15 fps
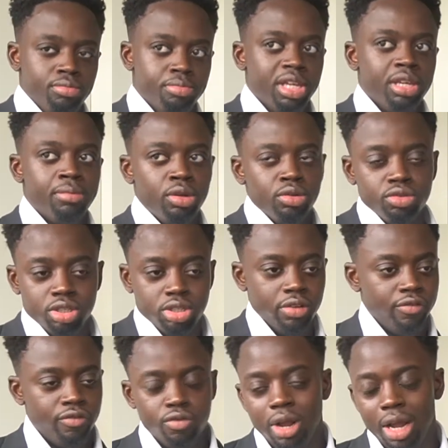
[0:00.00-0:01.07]
big meals
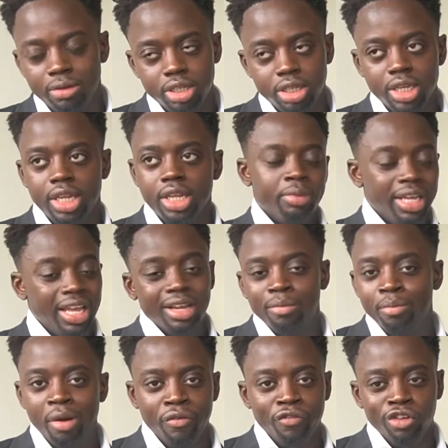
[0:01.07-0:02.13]
throughout the day. But yeah,
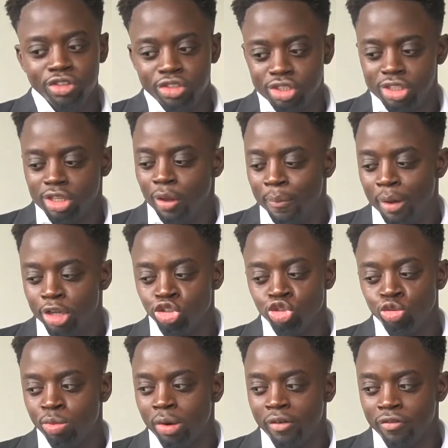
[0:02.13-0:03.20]
preference,
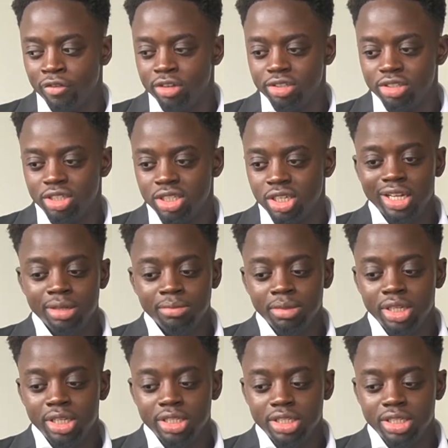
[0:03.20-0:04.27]
personal preference
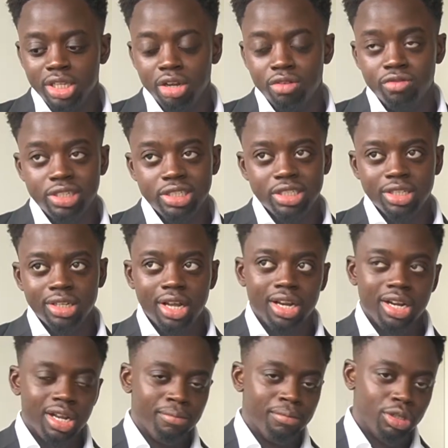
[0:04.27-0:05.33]
is a reason
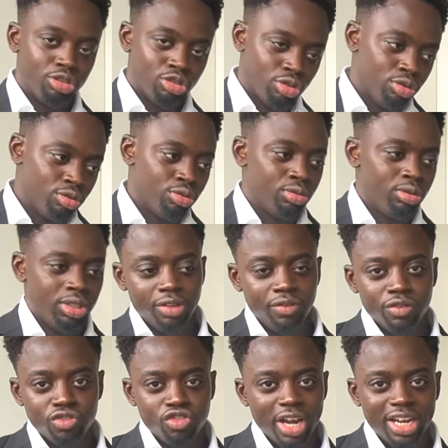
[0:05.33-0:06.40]
number two. If
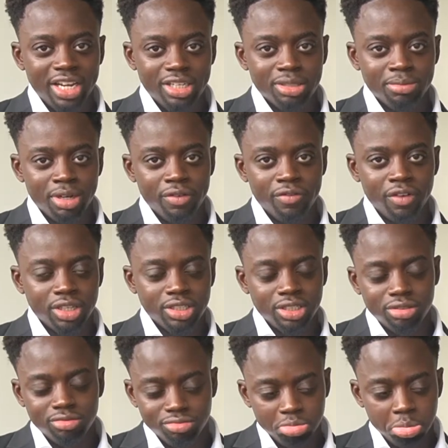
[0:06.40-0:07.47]
you've tried intermittent
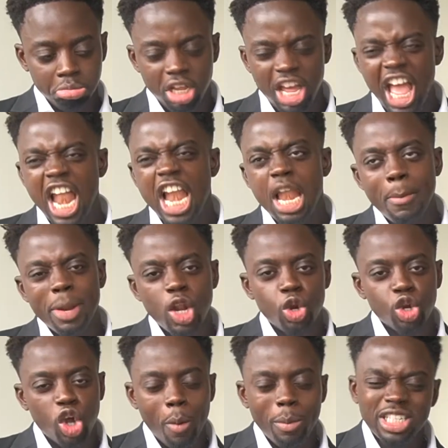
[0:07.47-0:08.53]
fasting, let me know in
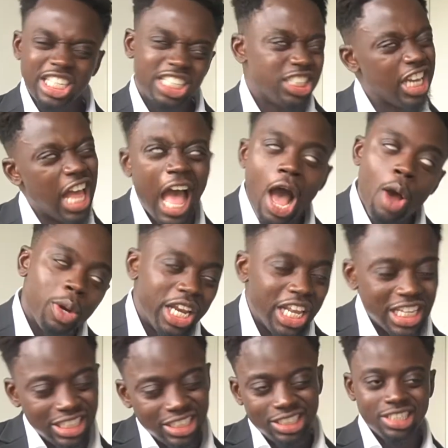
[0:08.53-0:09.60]
the comment section how it
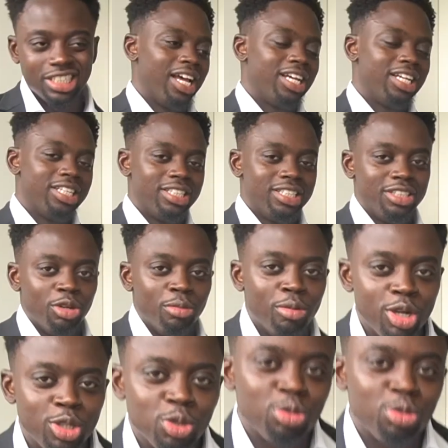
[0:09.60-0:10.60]
is, and your boy's